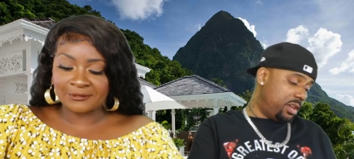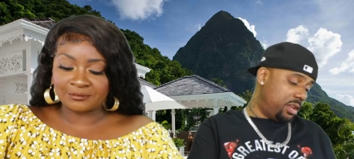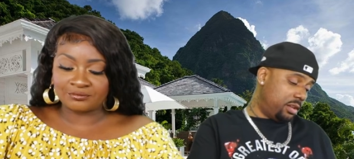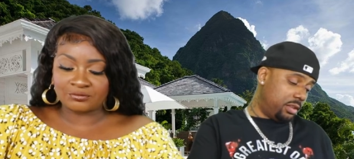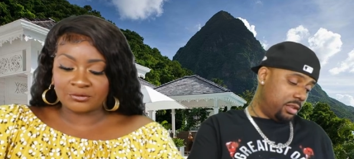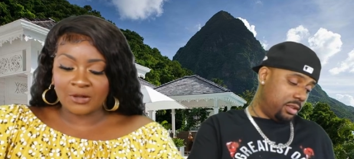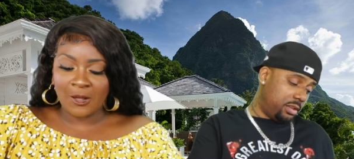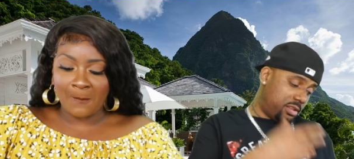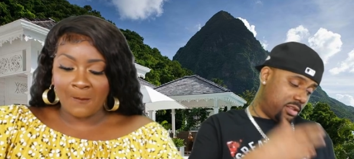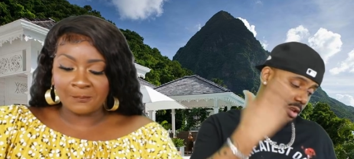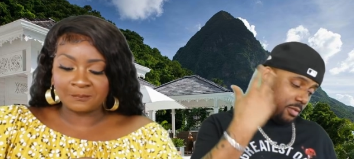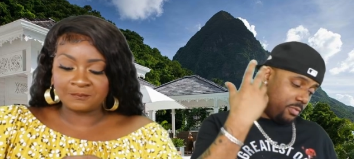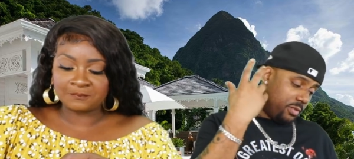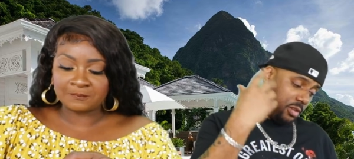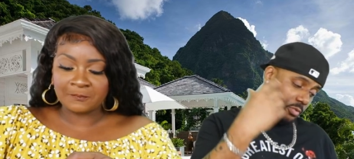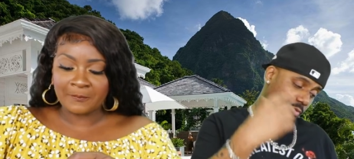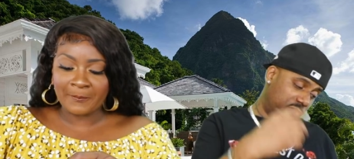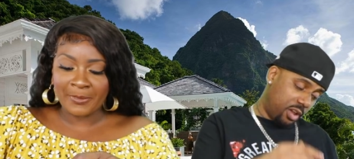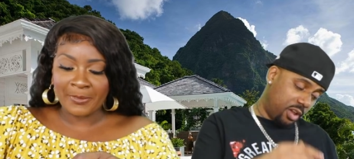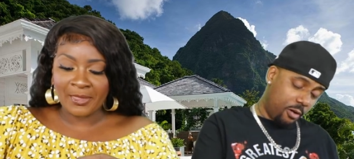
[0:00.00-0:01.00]
Speaker 1: mentally, so
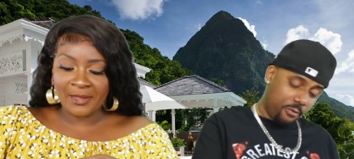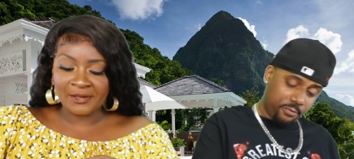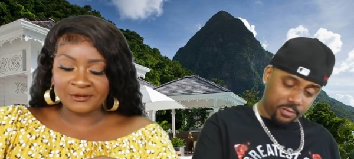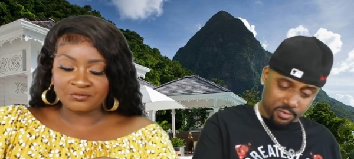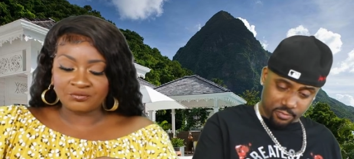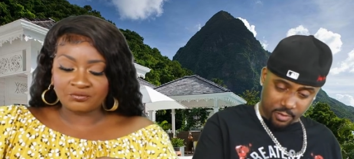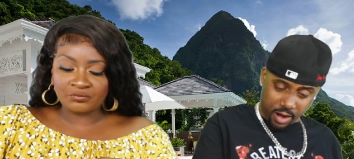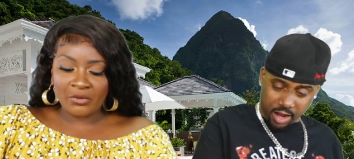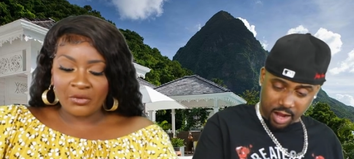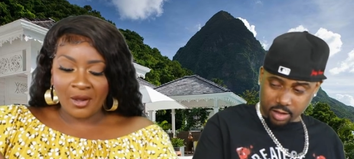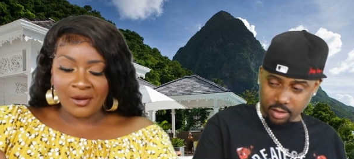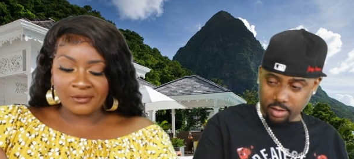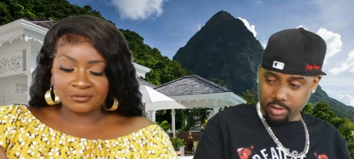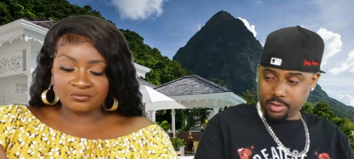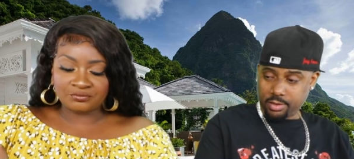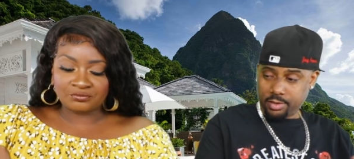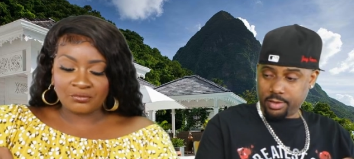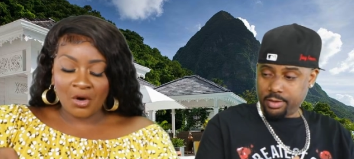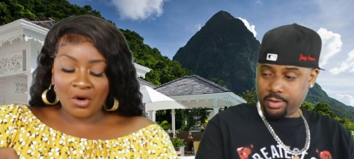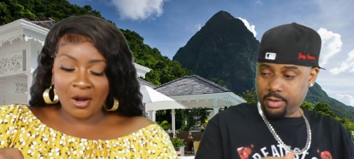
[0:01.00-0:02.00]
he was off his
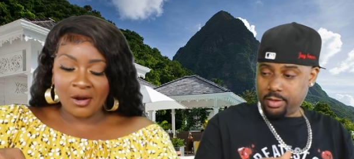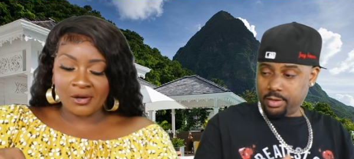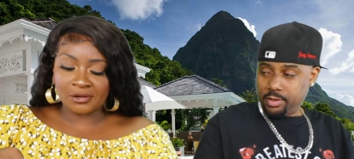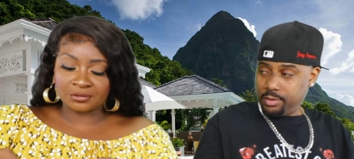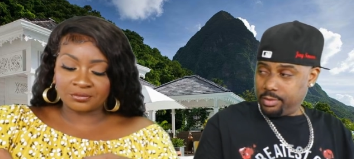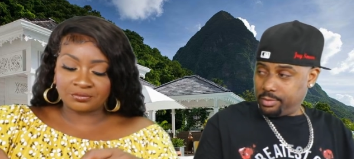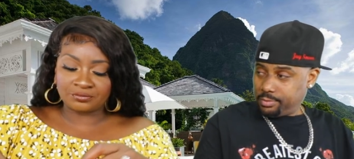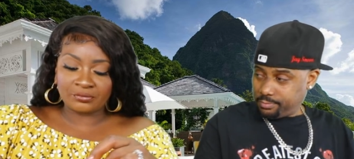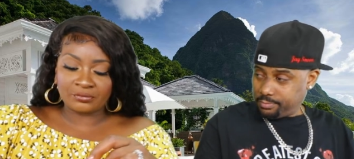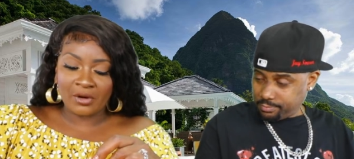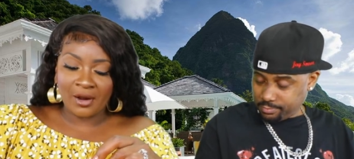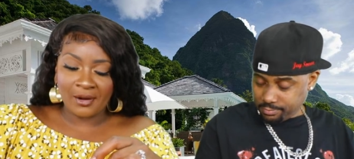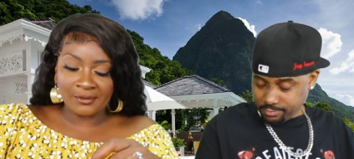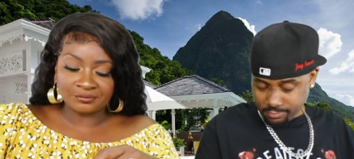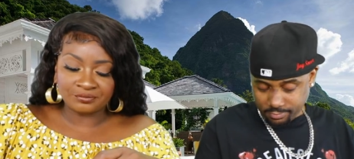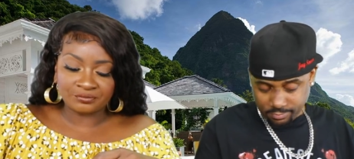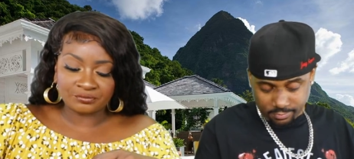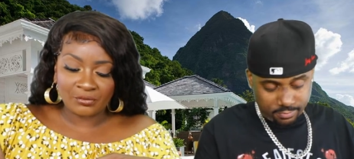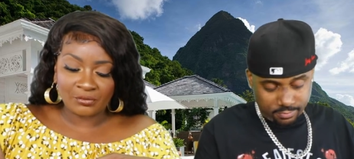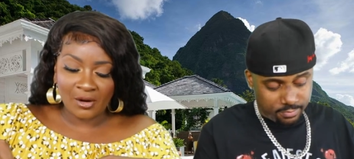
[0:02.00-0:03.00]
rocker.
Speaker 2: Um,
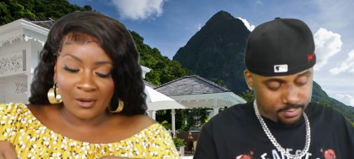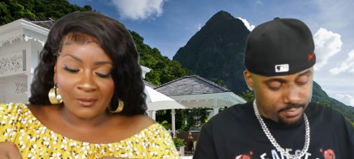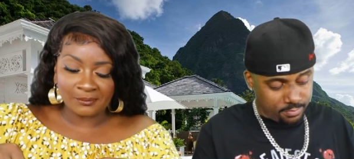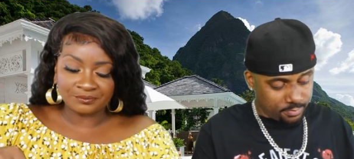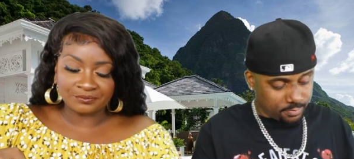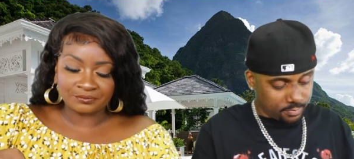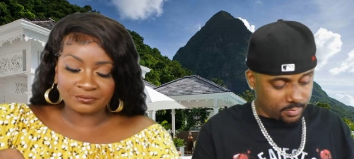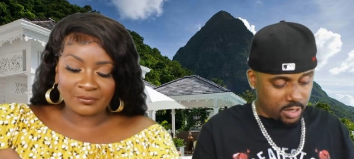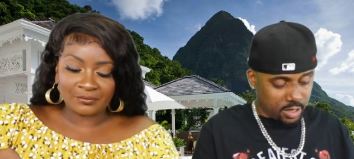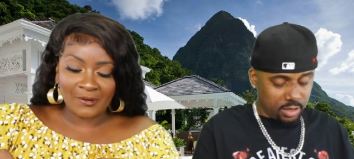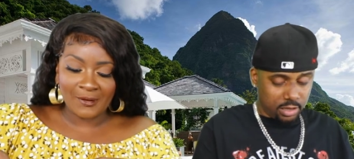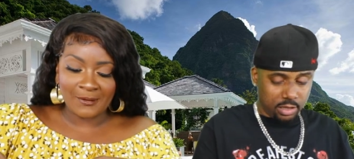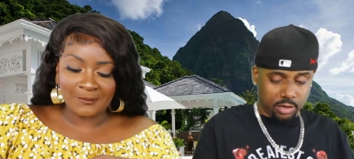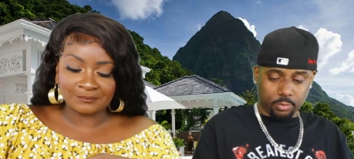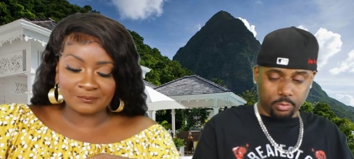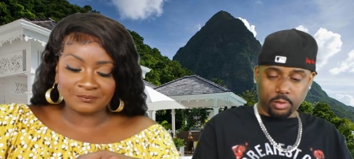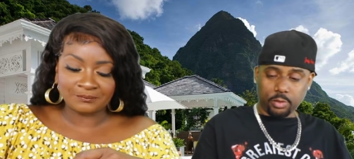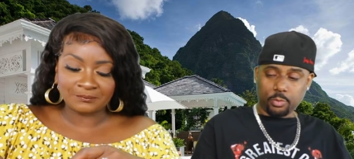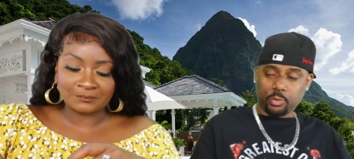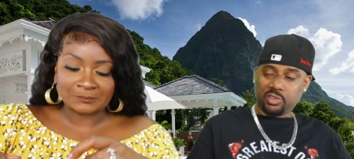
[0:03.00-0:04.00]
Speaker 1: he
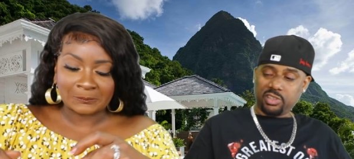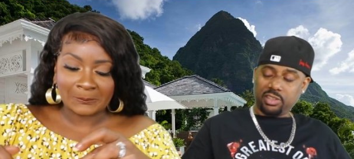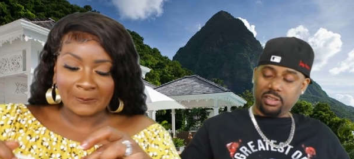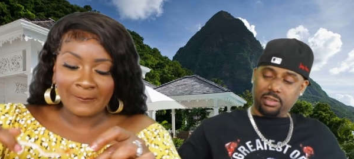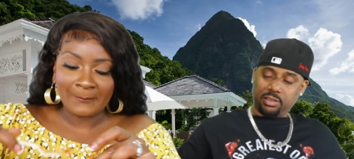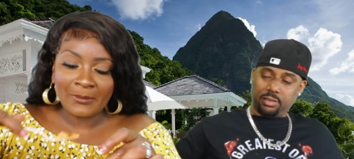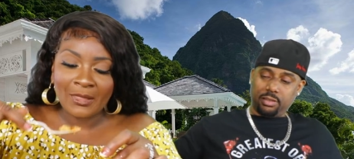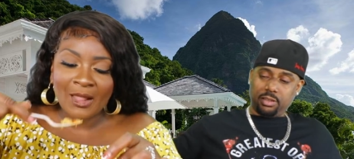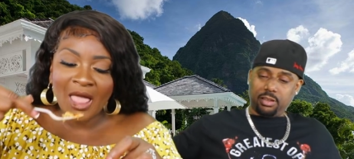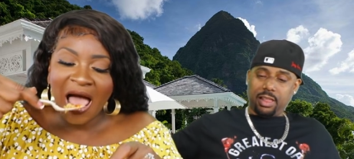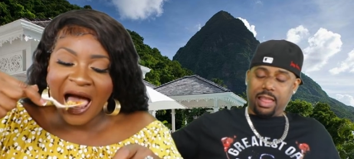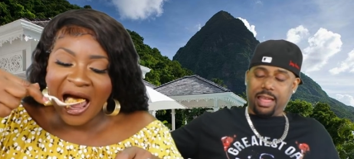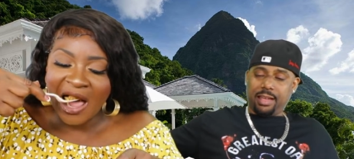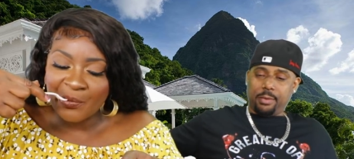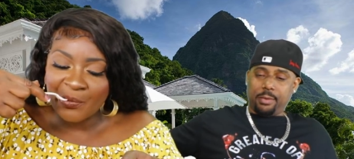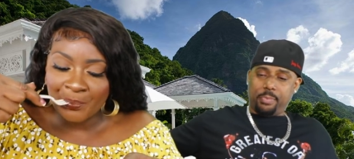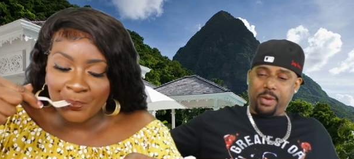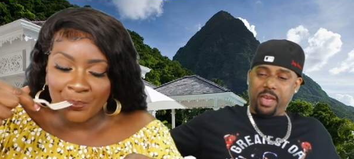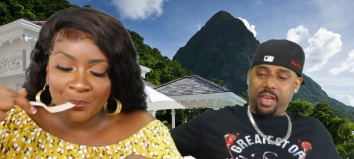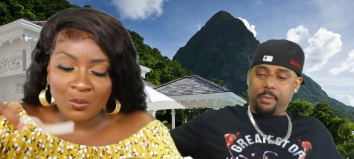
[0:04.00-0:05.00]
literally was in the, looked
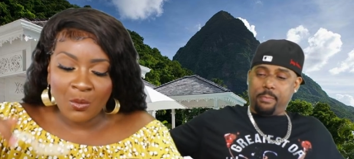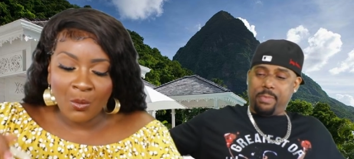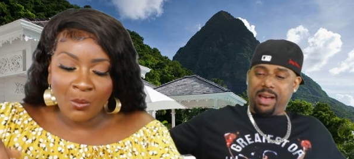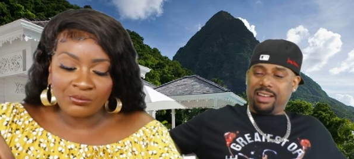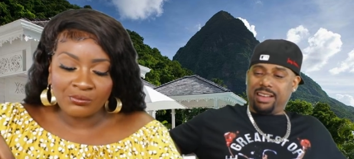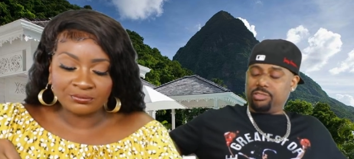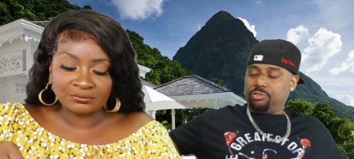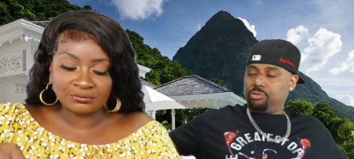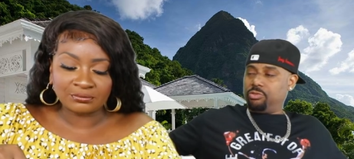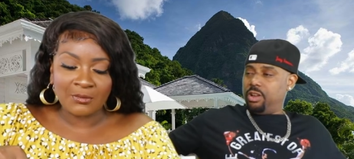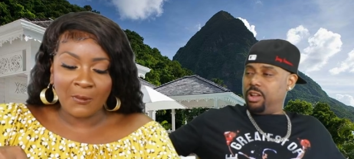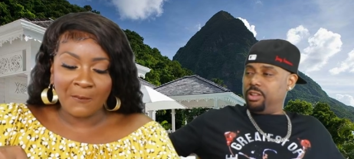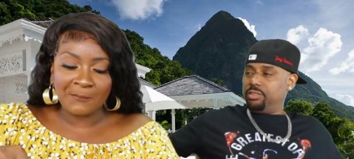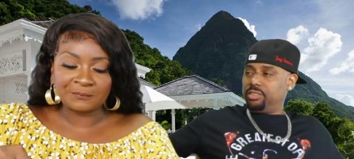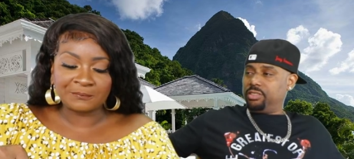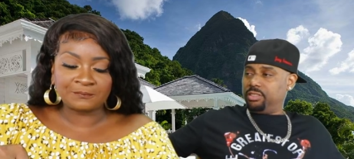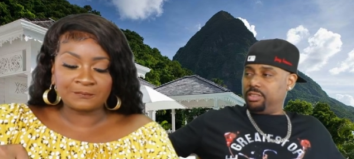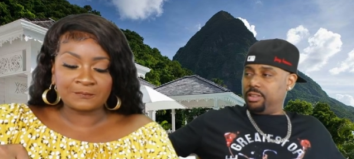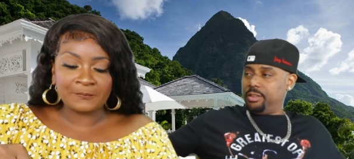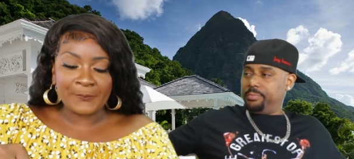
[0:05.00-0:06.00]
like a pair of boxer
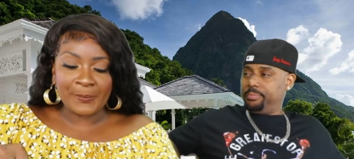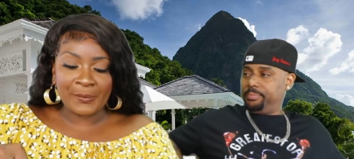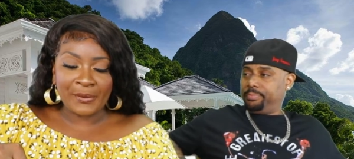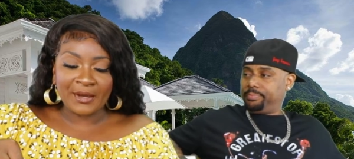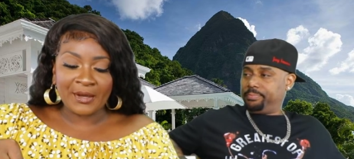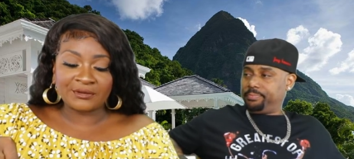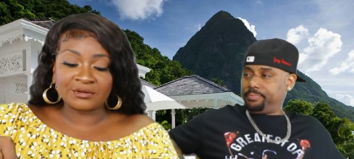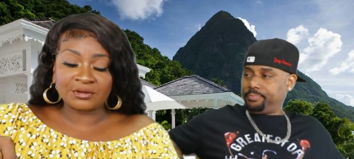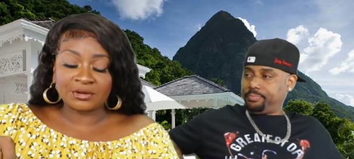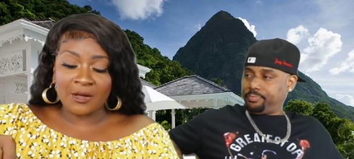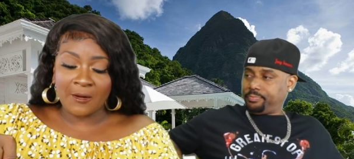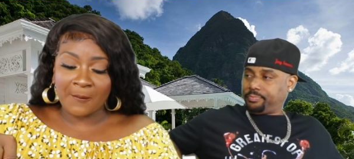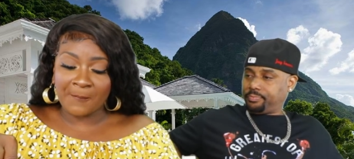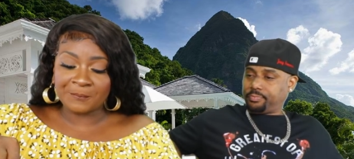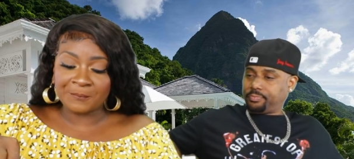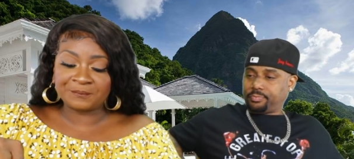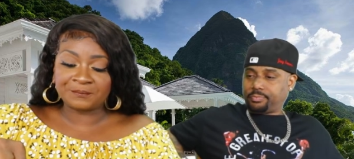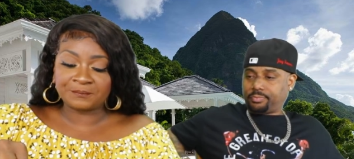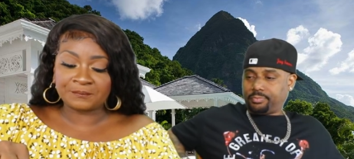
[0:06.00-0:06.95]
drawers or something.
Speaker 2: Yeah.
Speaker 1: yeah.